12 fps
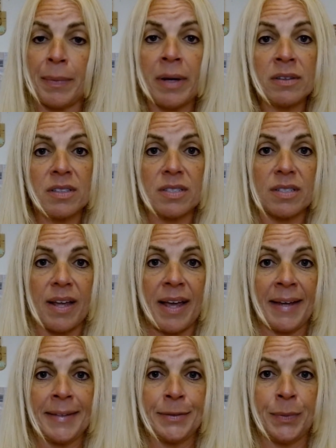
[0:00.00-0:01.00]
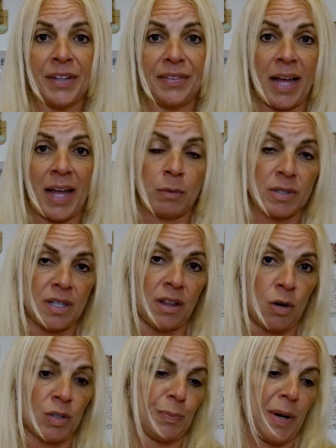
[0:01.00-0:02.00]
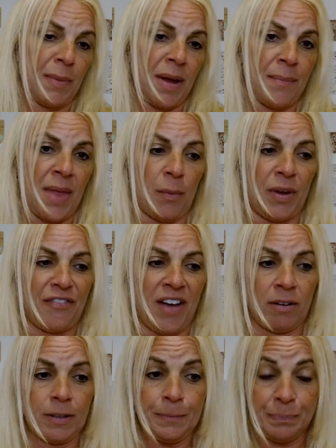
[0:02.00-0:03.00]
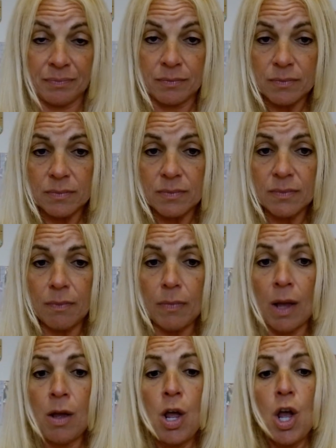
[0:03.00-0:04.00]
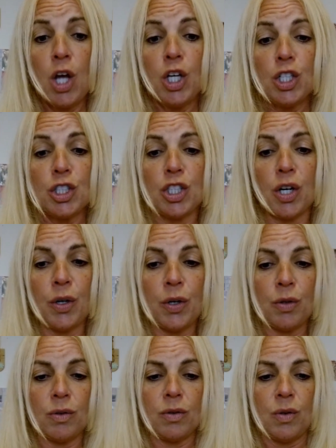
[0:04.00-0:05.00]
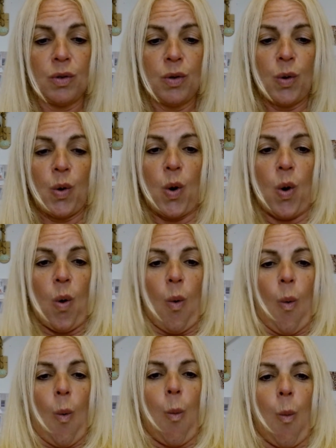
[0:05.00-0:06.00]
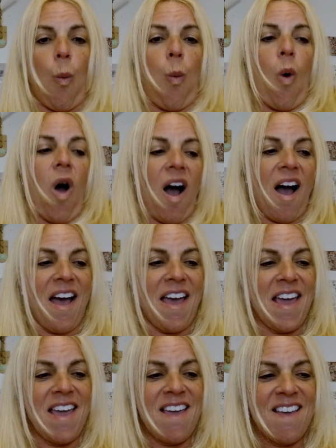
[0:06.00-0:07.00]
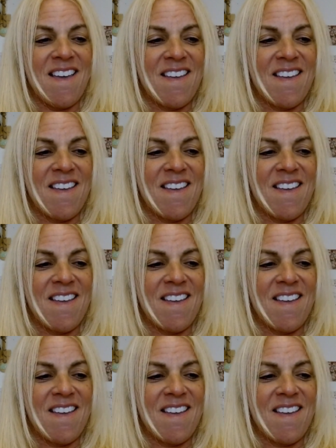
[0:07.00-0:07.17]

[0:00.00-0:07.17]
months and that was the lowest premium that we found. So why